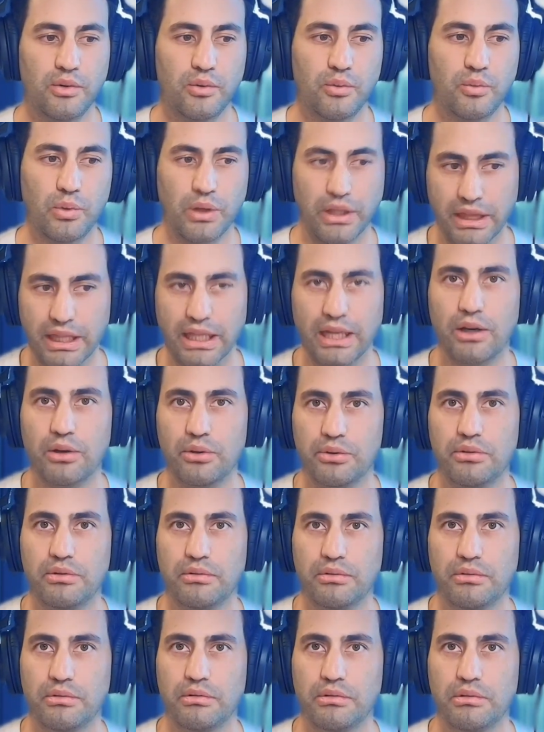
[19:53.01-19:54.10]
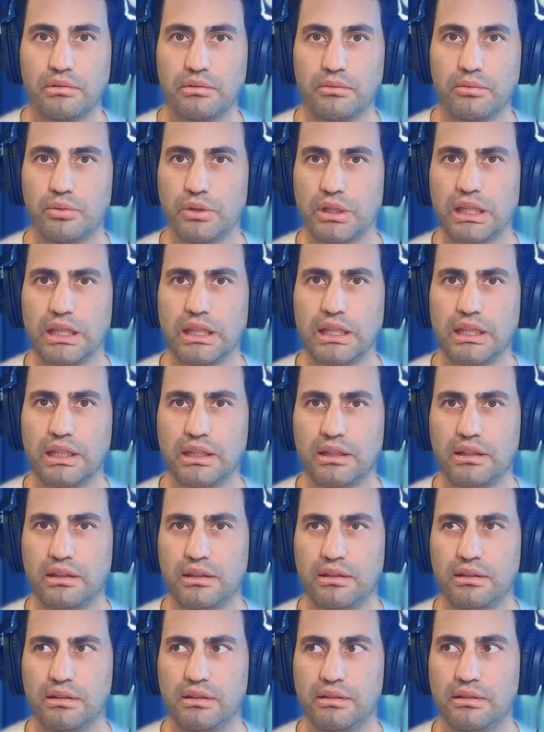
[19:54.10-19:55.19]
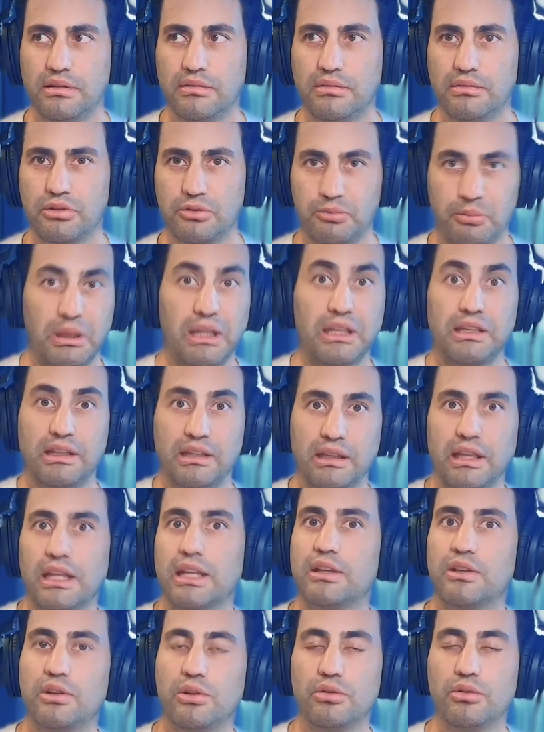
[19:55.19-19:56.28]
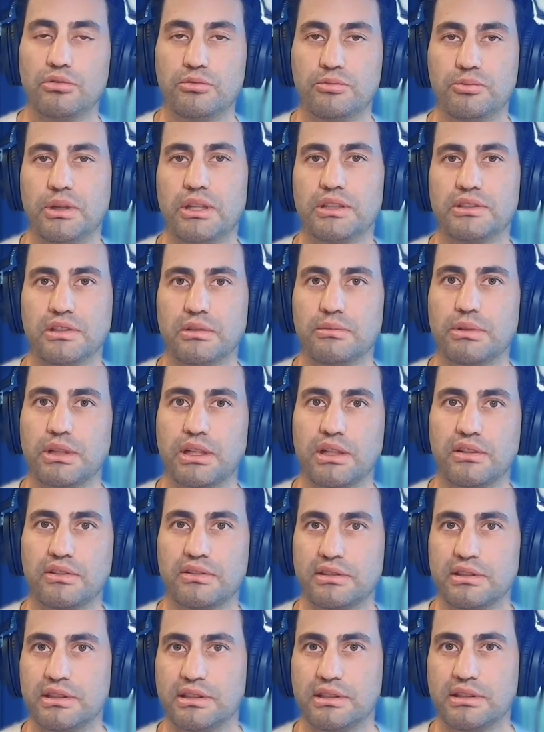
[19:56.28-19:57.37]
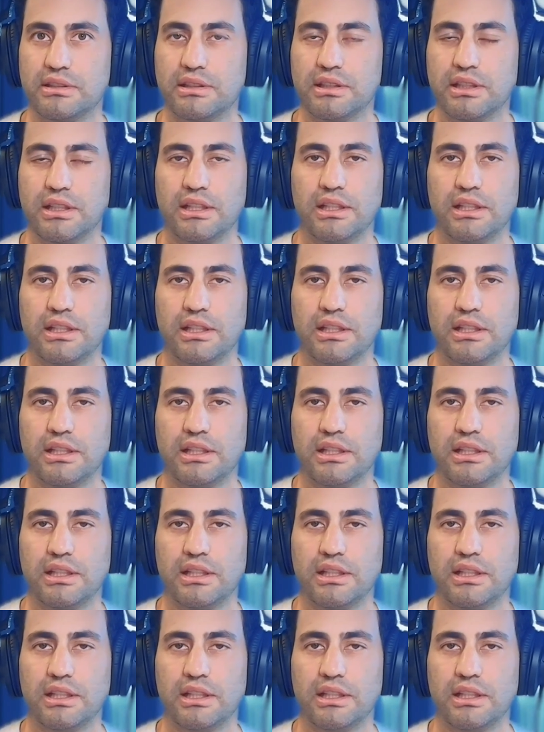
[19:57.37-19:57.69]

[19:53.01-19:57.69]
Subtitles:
without really spending that huge budget, because the